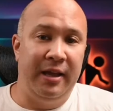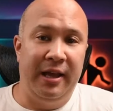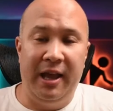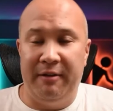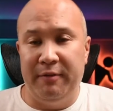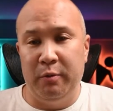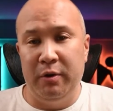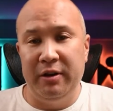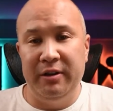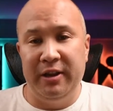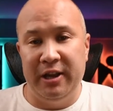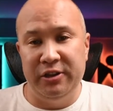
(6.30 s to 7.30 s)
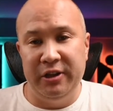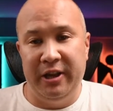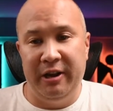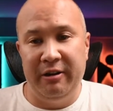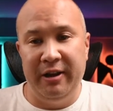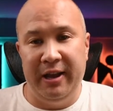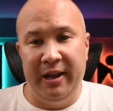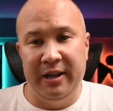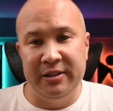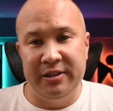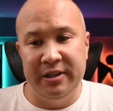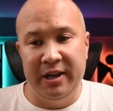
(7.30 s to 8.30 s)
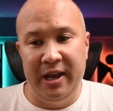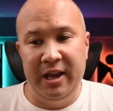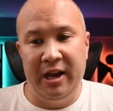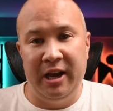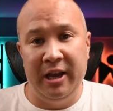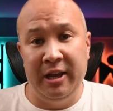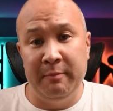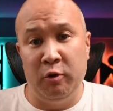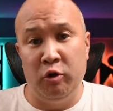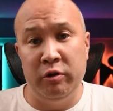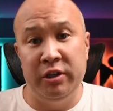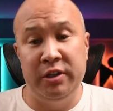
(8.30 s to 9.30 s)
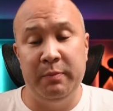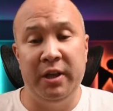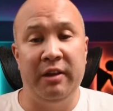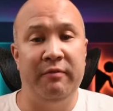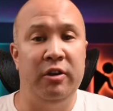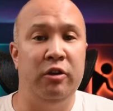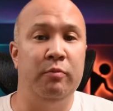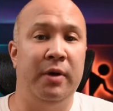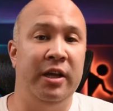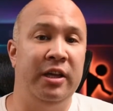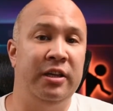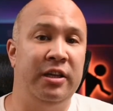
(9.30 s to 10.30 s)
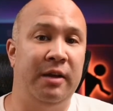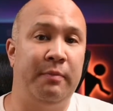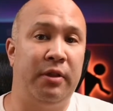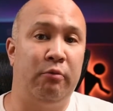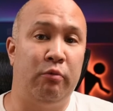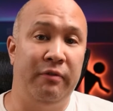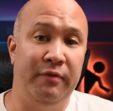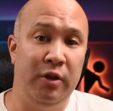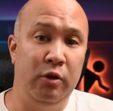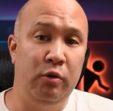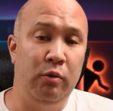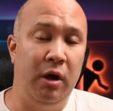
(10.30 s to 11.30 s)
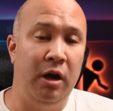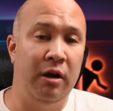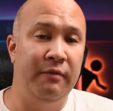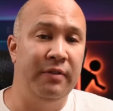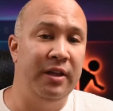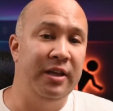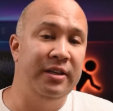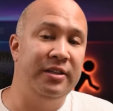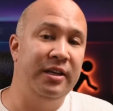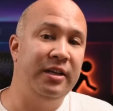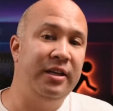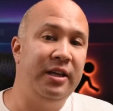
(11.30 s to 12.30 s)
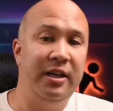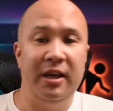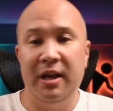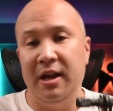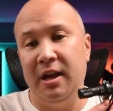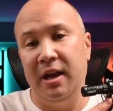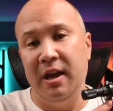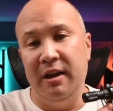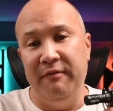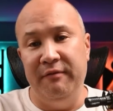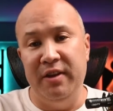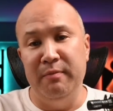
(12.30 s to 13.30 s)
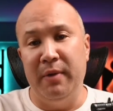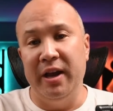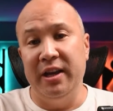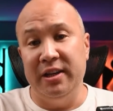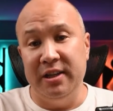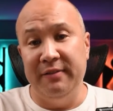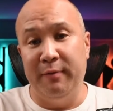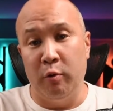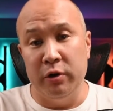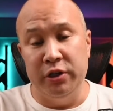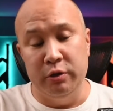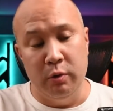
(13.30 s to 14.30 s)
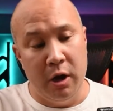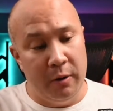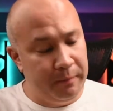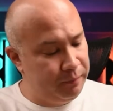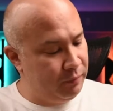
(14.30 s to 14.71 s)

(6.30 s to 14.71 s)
Hey everyone, Kenji here, and today I am going to be giving you my in-depth review of the Deity V-Mic D4 Duo.